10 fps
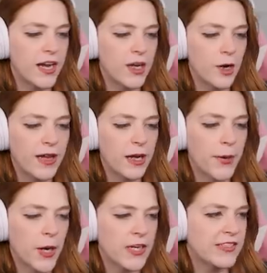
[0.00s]
right, go make a
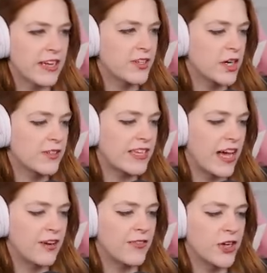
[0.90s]
party sized garden
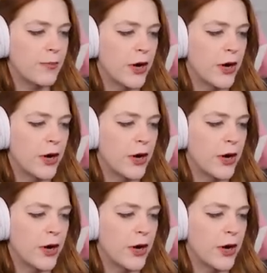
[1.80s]
salad for your